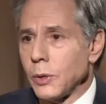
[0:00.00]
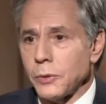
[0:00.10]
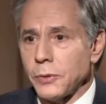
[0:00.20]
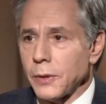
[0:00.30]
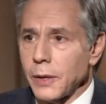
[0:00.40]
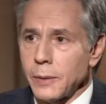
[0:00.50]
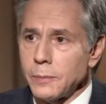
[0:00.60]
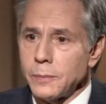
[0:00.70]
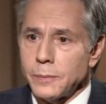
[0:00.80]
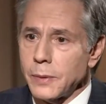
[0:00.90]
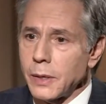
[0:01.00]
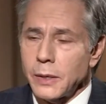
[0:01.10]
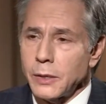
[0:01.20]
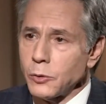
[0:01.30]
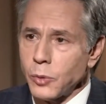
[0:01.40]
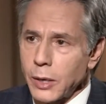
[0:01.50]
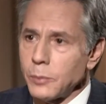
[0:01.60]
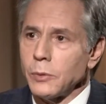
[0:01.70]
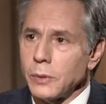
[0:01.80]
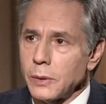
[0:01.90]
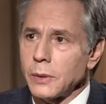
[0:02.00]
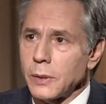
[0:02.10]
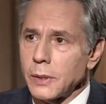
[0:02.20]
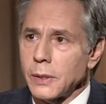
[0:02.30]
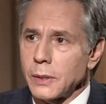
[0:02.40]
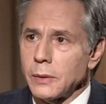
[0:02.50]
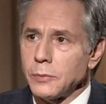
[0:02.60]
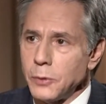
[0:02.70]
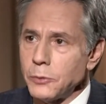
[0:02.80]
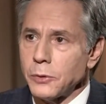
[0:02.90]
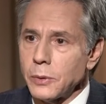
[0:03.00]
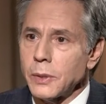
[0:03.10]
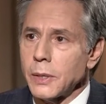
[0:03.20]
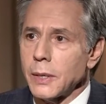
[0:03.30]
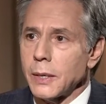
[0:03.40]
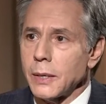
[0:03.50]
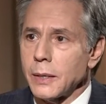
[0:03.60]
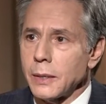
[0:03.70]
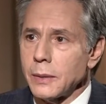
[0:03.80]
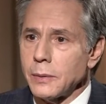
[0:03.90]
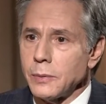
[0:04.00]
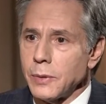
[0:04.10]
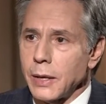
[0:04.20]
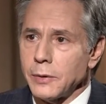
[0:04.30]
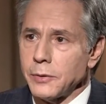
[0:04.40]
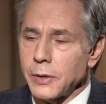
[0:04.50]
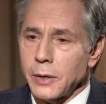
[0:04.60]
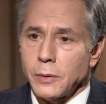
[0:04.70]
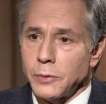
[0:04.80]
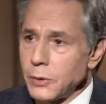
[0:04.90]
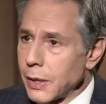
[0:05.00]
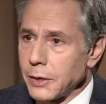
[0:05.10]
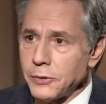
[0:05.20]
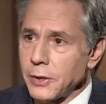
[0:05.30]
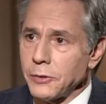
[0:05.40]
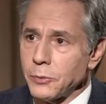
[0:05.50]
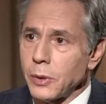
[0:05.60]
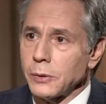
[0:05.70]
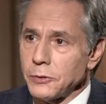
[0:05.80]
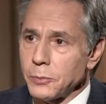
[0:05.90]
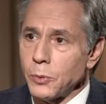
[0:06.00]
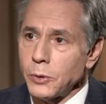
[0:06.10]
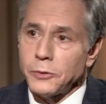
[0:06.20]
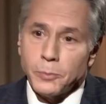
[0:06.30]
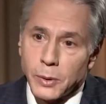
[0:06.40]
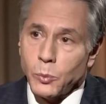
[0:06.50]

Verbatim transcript: with um, an incredible future that the United States strongly supports,